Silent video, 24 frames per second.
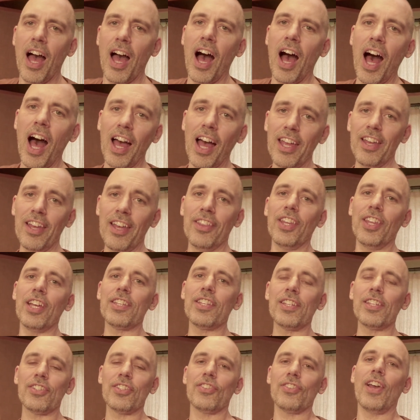Hi,
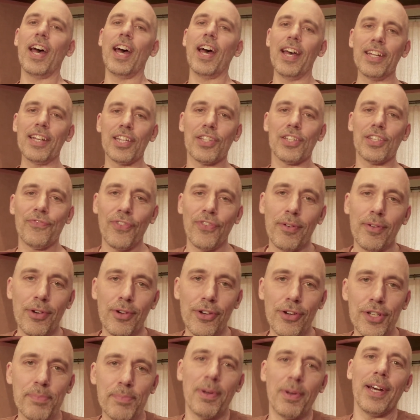this is Johannes from
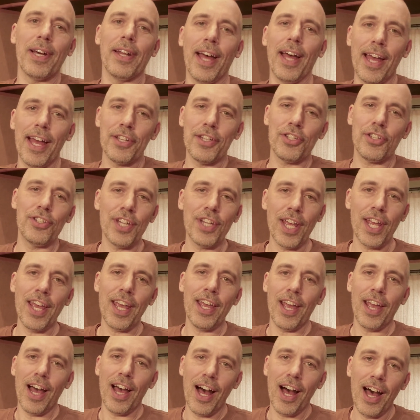Noisebud, and
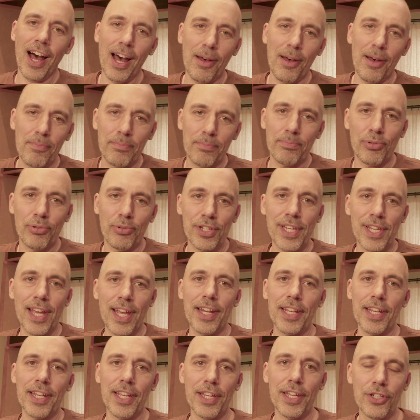today I'm
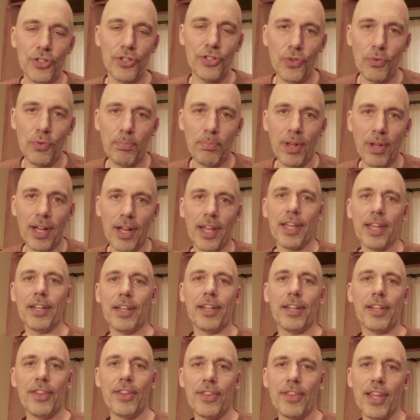presenting a new plugin
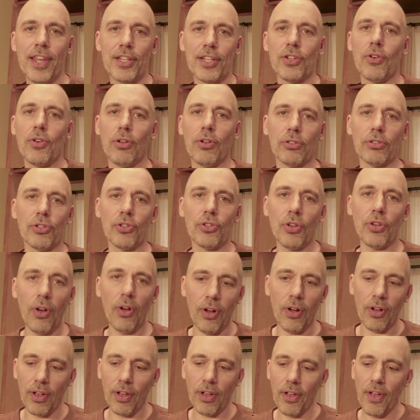that's called
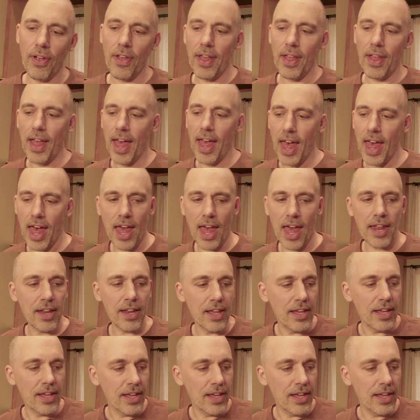Talk, and